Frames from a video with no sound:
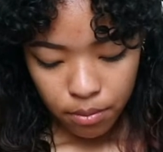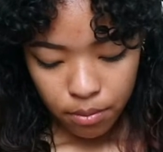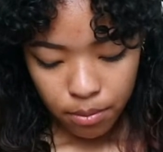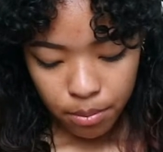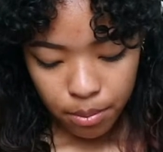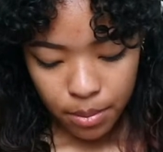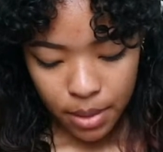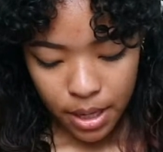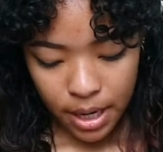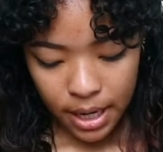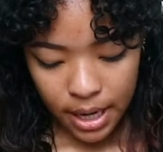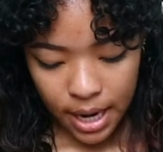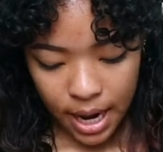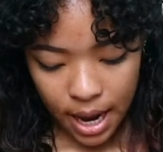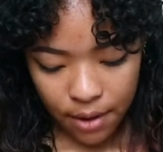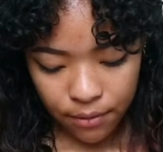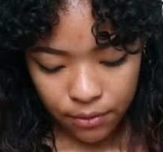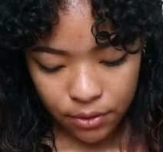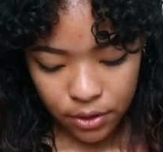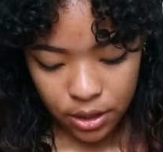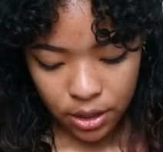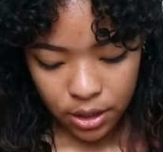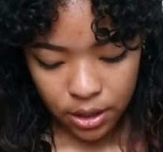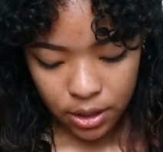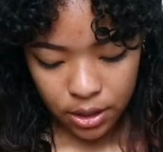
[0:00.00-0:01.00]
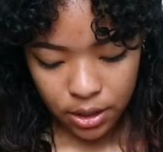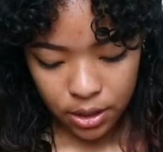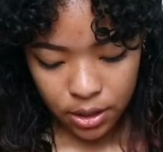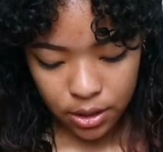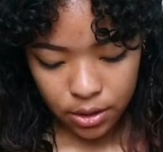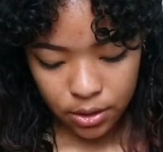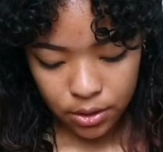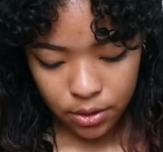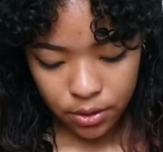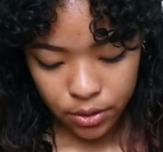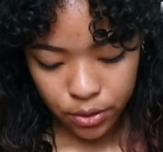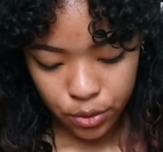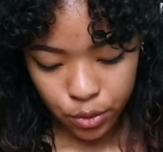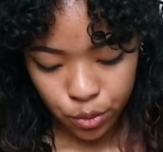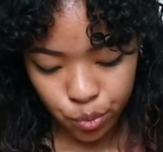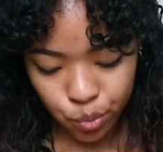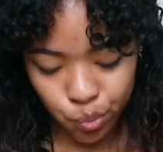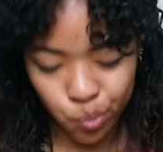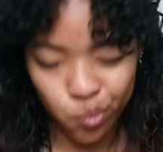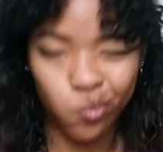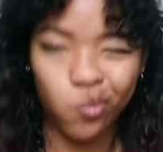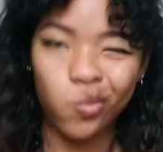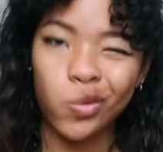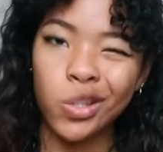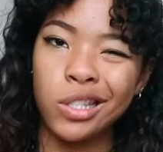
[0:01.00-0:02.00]
I might have to
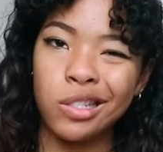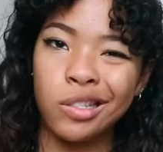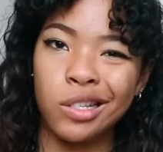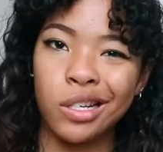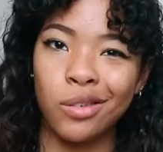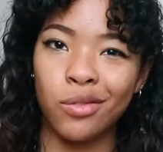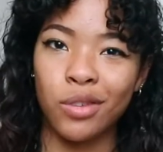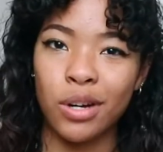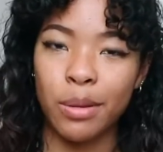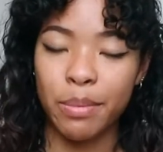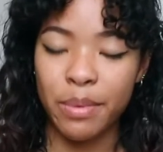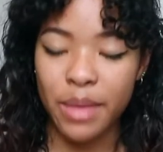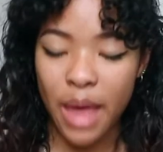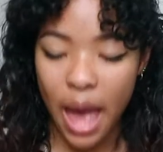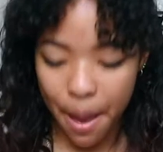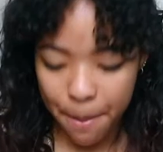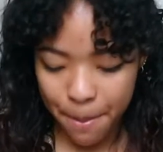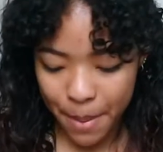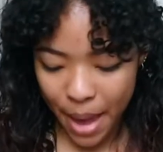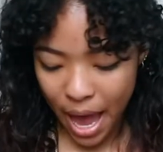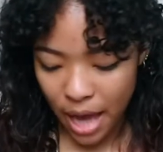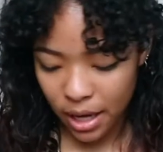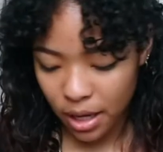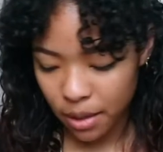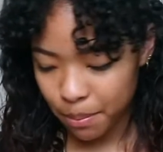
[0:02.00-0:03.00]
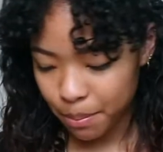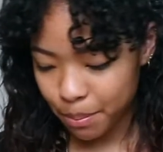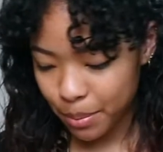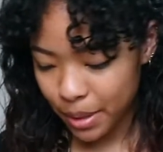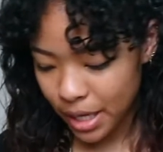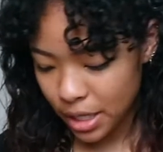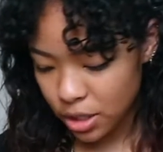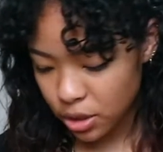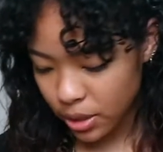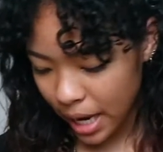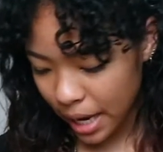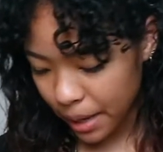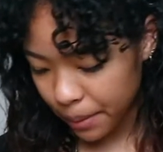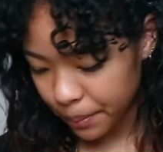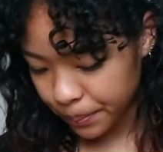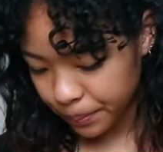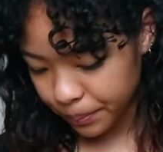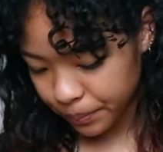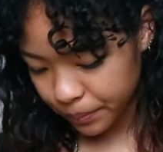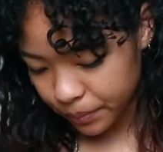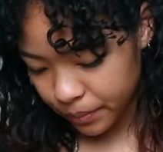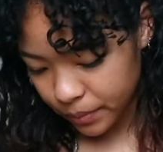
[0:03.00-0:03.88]
rip that back, but it's okay.